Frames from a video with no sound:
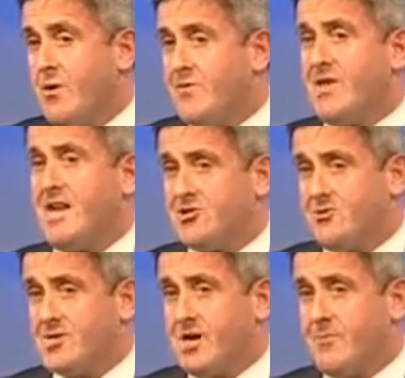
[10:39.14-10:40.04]
We've got the
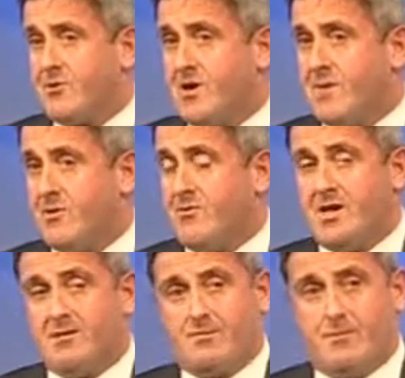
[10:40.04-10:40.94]
National Cybercrime
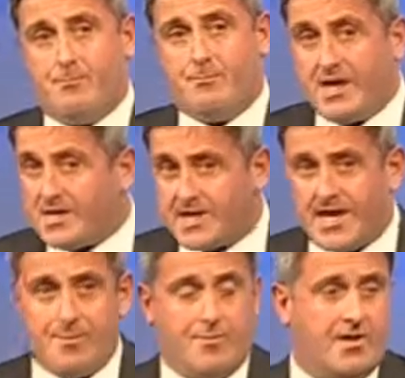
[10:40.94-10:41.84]
Unit, biggest
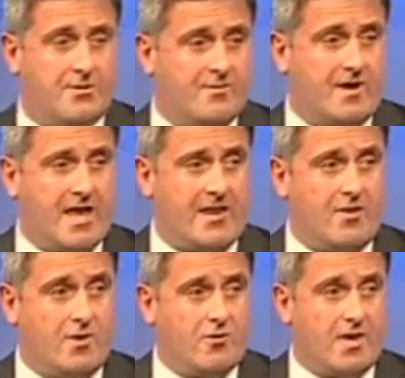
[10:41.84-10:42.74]
capability we've ever had in
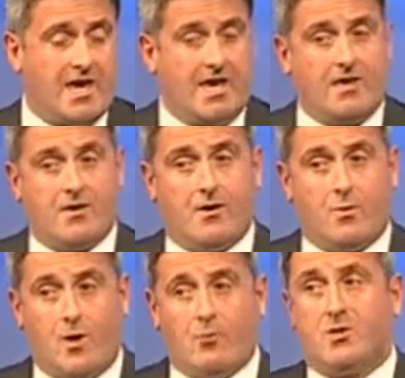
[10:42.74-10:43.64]
the UK.
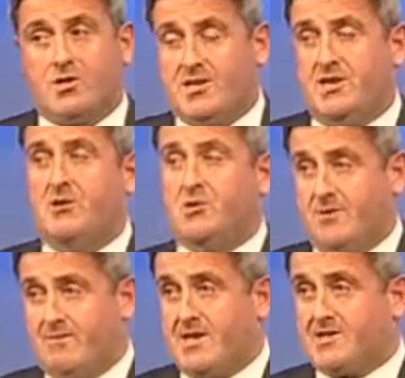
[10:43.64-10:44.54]
We will continue
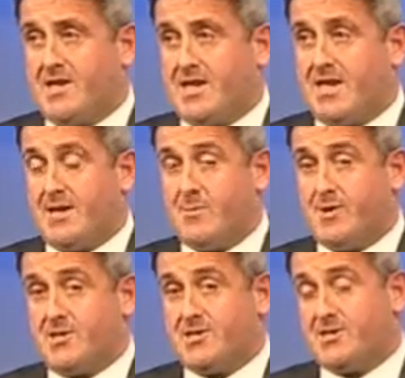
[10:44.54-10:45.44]
to invest in our
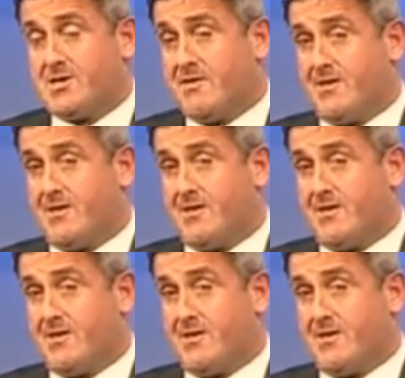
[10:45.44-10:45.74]
capabilities, because I